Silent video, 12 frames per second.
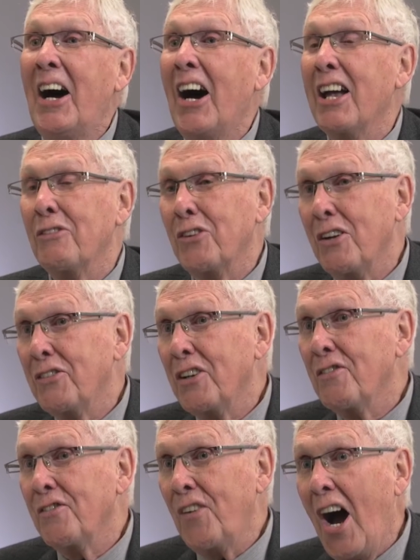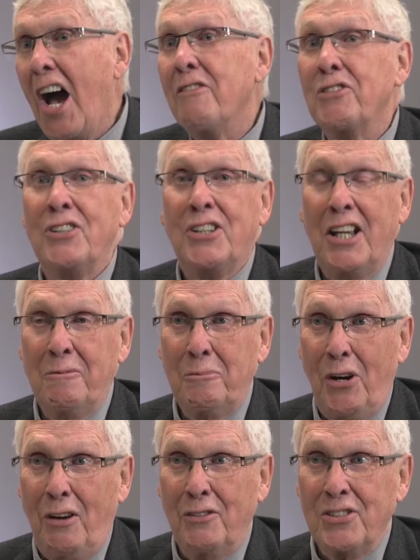I have lived in 5 of the 10
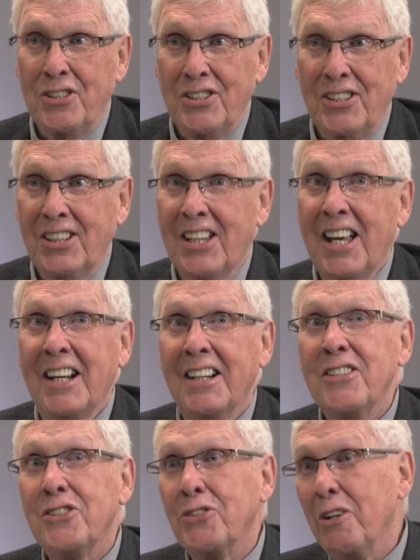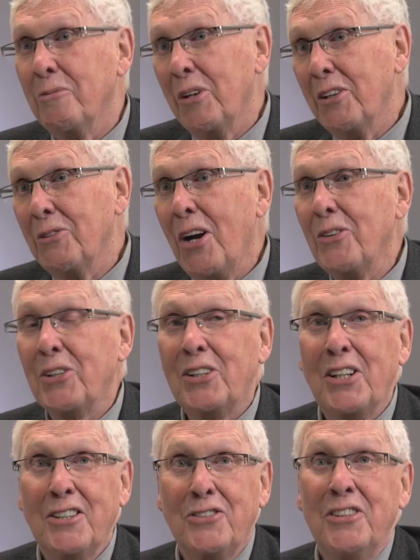provinces in Canada, so I've been around the
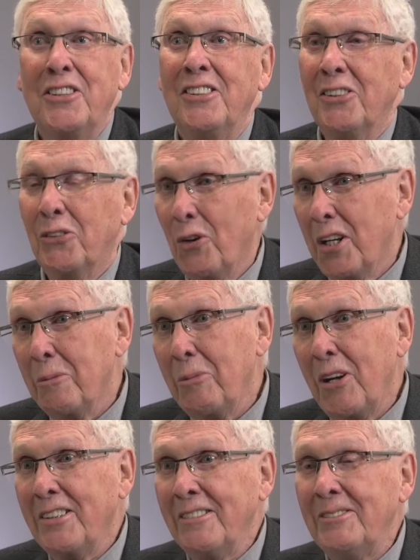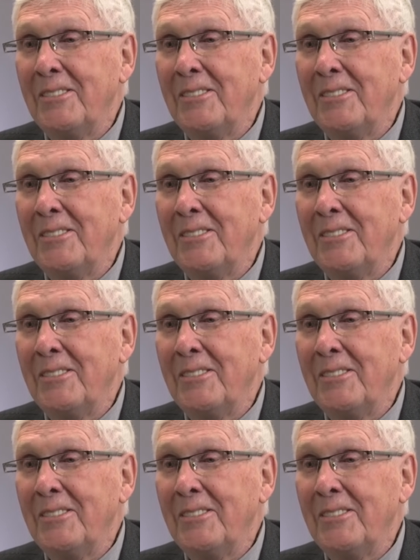country quite a bit.